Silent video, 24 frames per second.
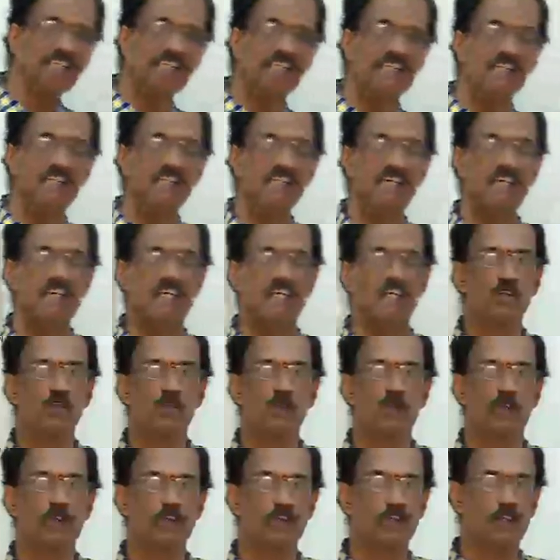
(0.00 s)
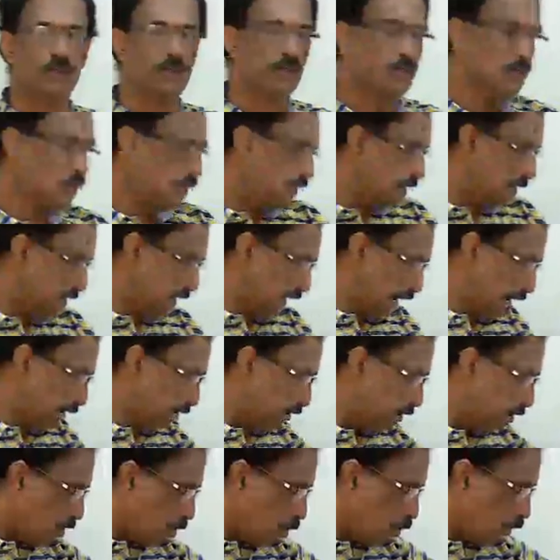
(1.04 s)
equation. Now,
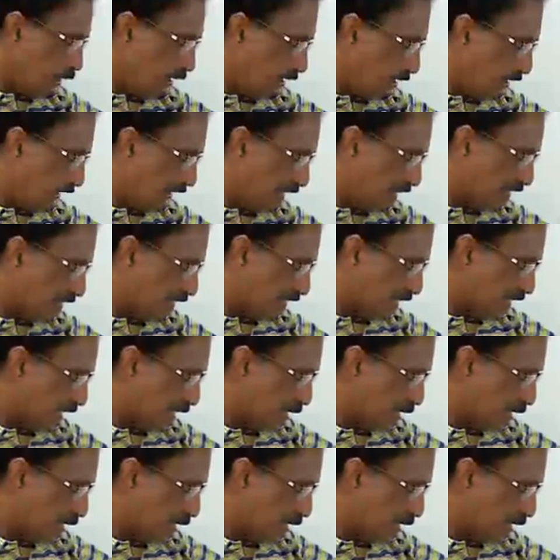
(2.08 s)
what they say,